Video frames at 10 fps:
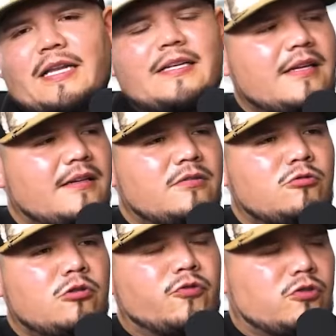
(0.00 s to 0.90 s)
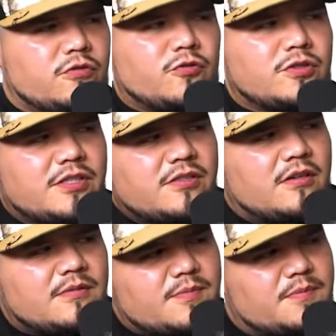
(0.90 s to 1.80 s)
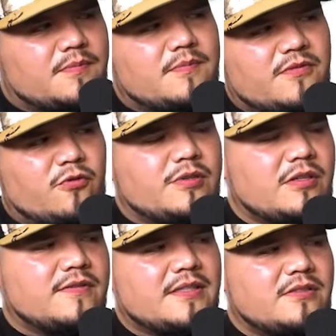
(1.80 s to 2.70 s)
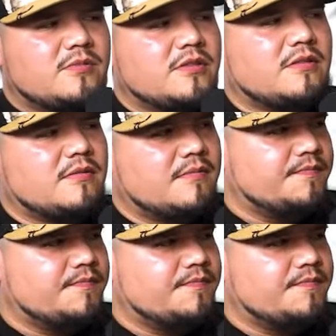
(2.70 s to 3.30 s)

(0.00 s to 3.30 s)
anything the future for TikTok before we get off that subject?